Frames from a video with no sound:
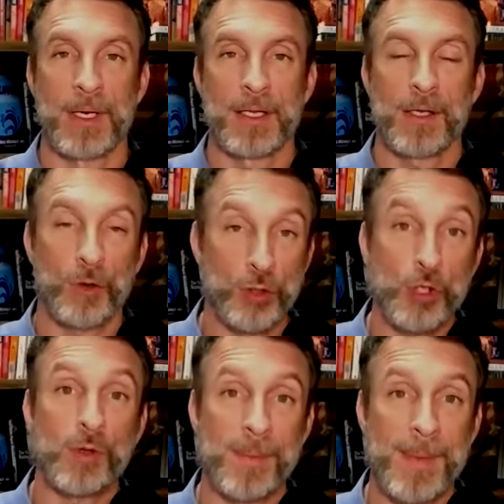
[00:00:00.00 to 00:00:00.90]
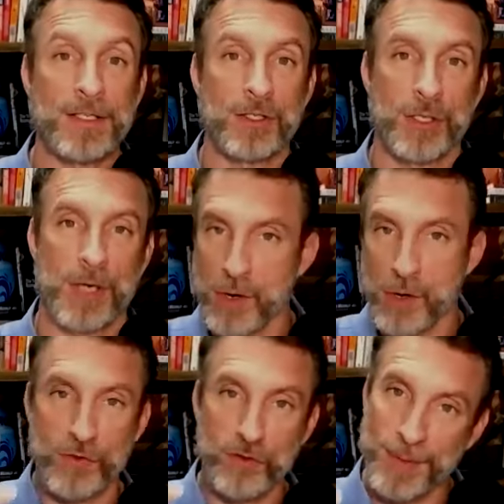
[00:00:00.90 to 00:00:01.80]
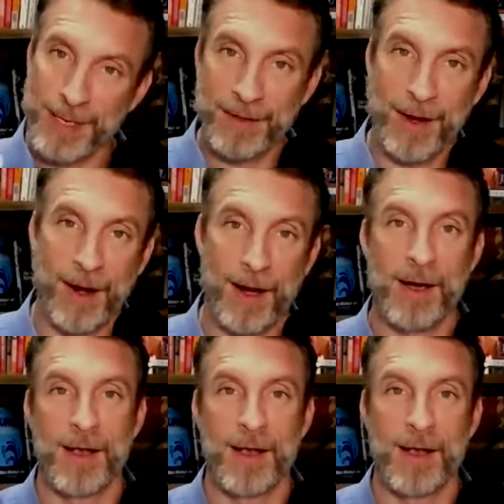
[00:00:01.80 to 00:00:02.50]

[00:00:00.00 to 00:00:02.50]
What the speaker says: The old shoot the messenger. I don't know if you've been there